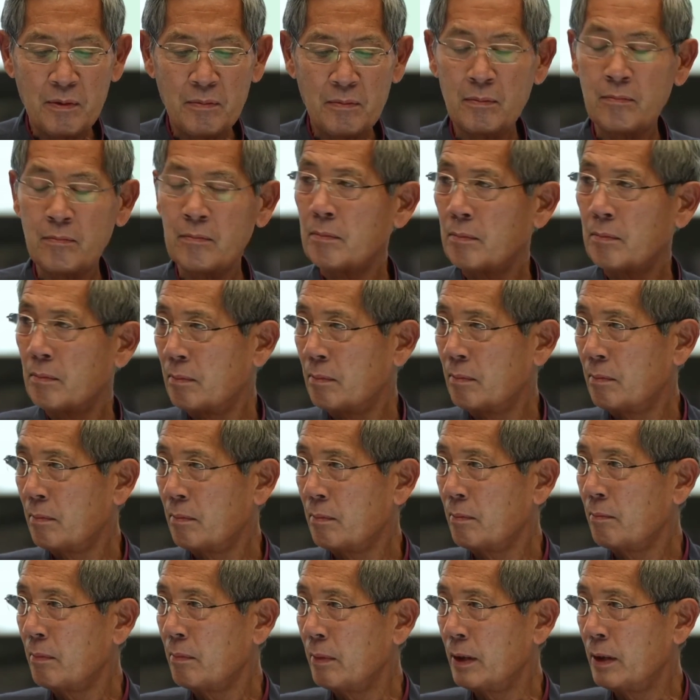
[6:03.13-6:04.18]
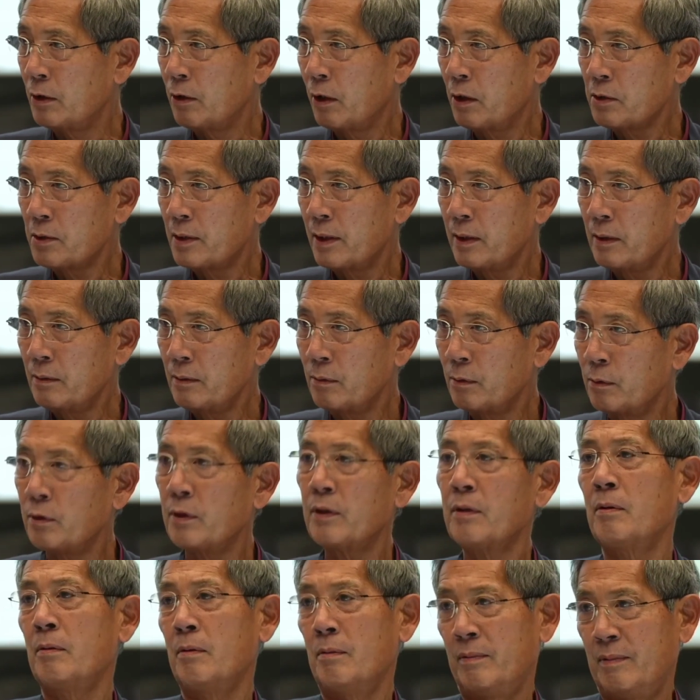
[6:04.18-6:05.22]
of the clinical approval
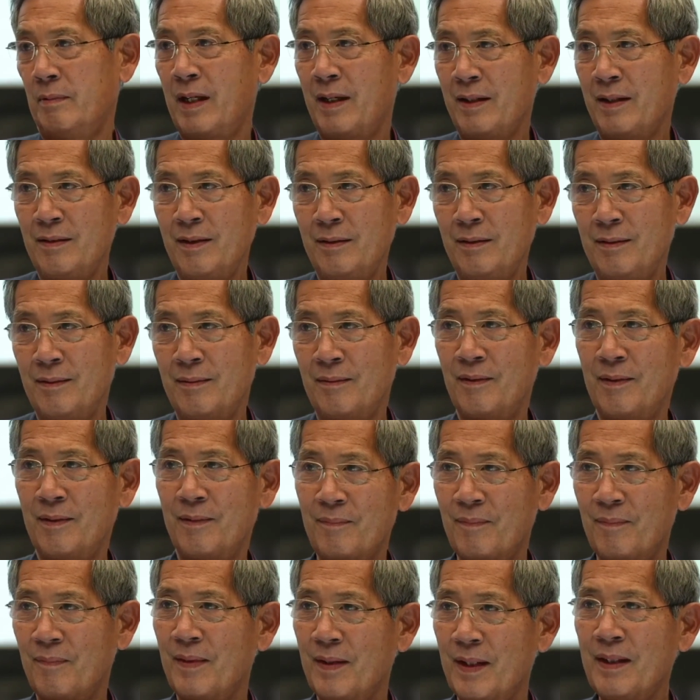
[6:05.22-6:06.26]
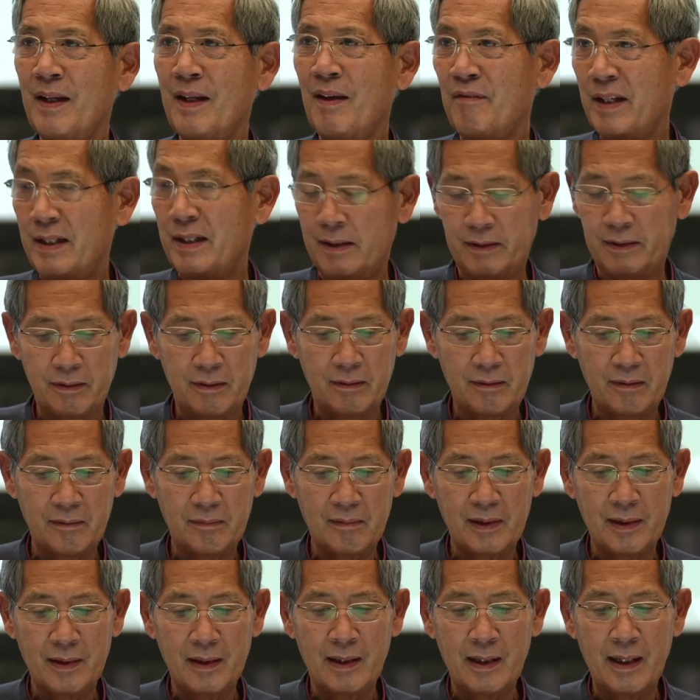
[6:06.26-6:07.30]
study is a story of
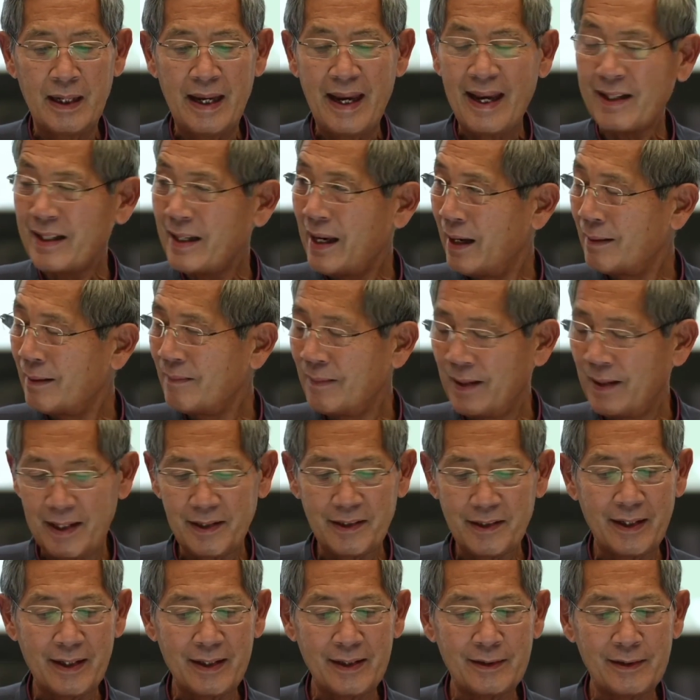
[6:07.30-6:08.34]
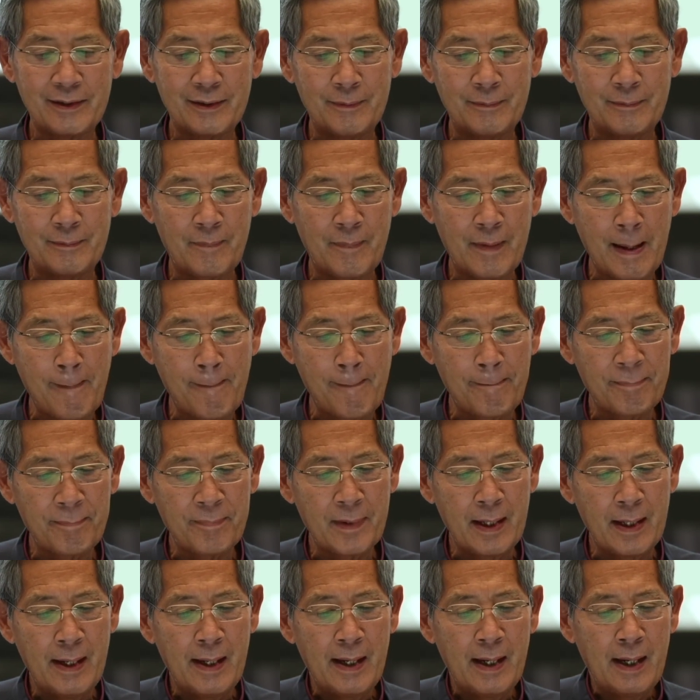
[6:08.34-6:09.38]
large-scale fraud and
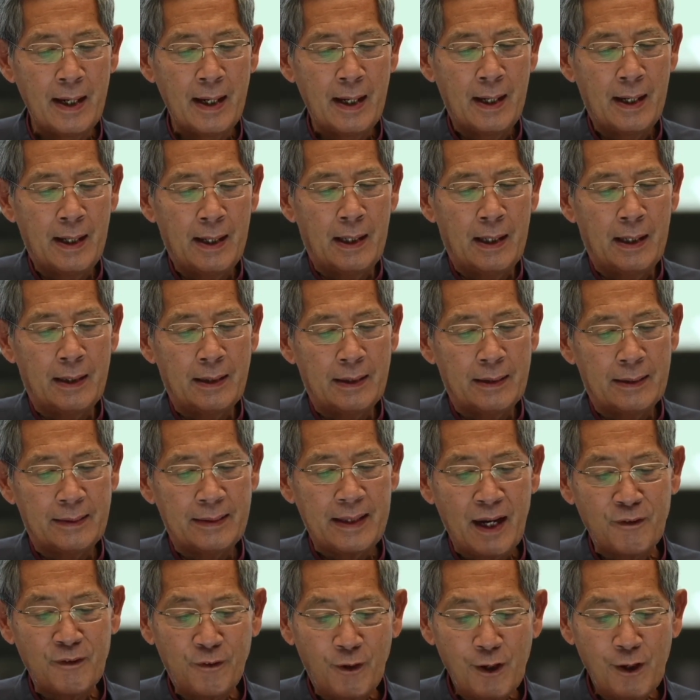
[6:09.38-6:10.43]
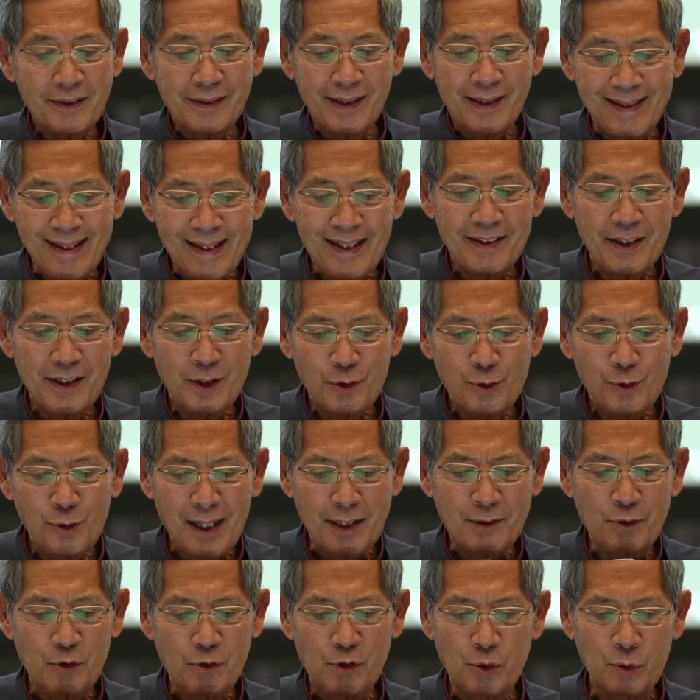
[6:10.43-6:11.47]
deception. We have
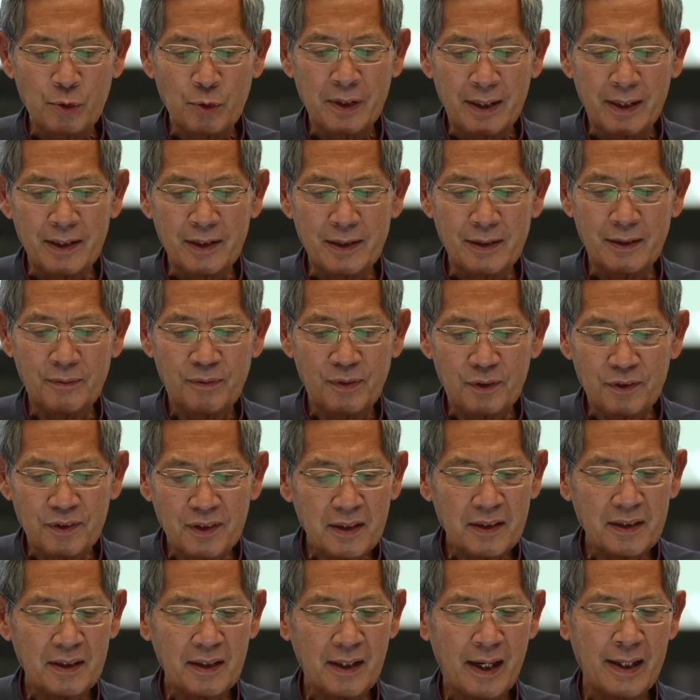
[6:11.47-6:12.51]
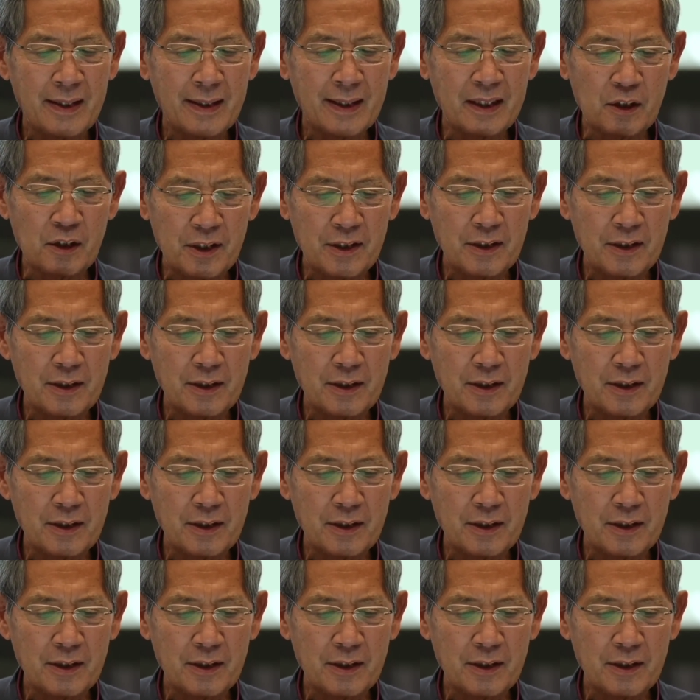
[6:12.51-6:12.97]
already learned that today.